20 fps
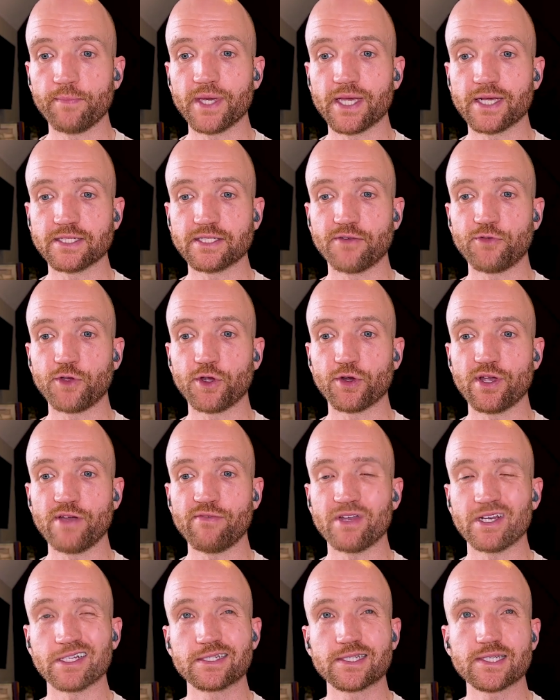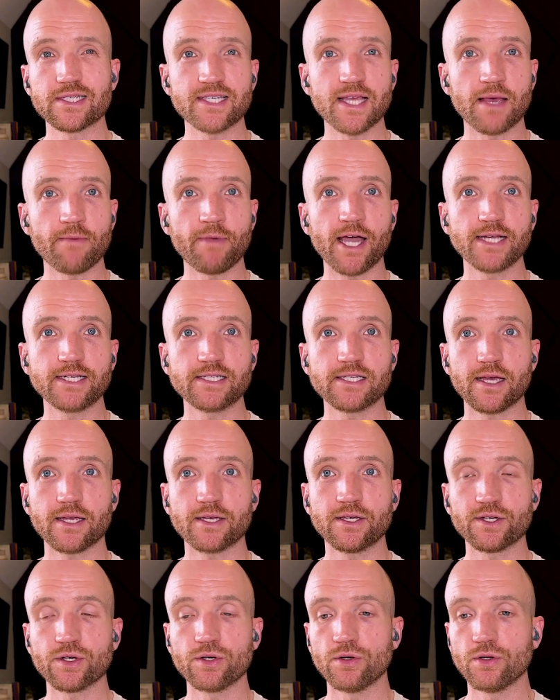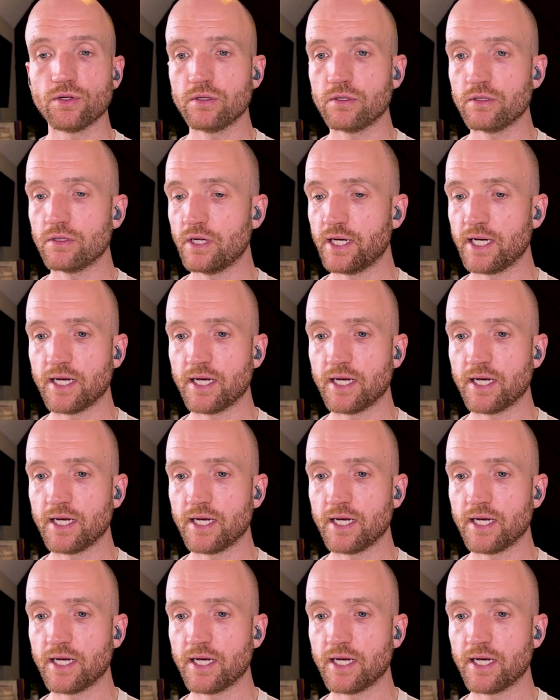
because if you're even semi-technical,